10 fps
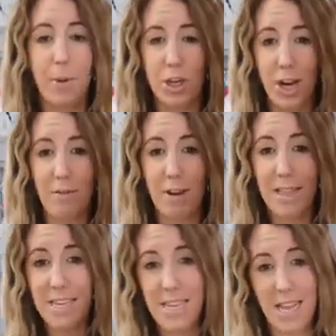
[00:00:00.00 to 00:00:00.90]
but generally
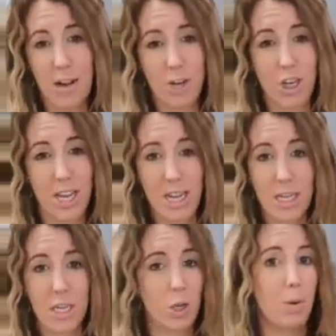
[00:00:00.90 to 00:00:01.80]
this is how she
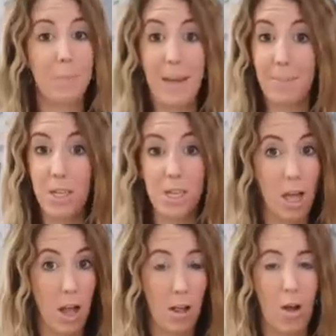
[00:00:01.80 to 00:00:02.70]
is. You wouldn't be able to
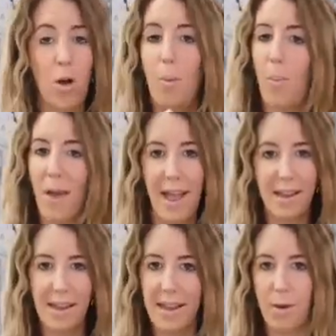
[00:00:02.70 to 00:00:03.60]
curl her or put
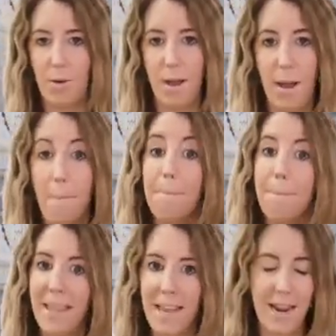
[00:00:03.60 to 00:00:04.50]
any heat on her
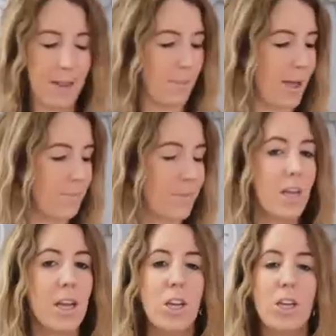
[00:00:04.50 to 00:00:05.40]
in any way.
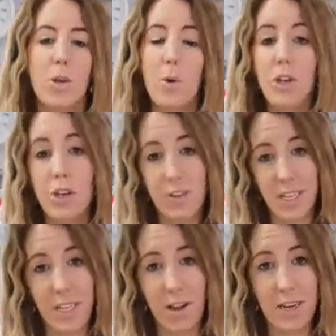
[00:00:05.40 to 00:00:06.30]
So once you've
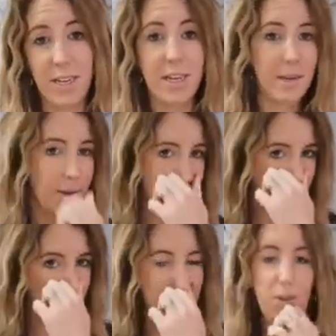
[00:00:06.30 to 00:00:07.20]
decided
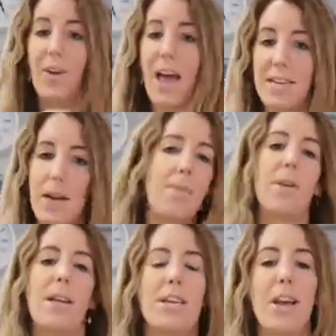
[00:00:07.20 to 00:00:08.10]
what sort of hair type
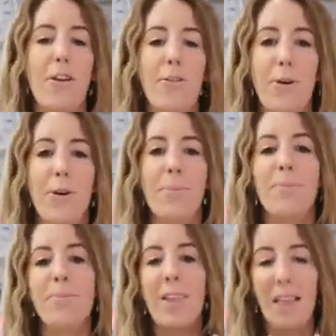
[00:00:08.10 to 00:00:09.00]
you'd like to go for,
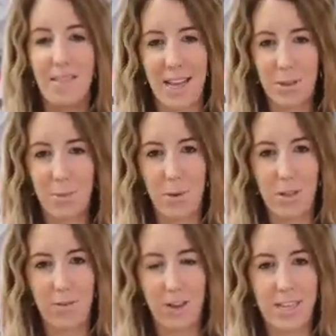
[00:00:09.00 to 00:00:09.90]
that's one of
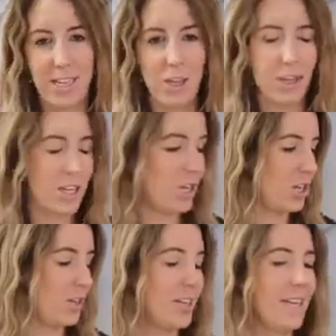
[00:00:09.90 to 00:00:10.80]
the first things you need to do.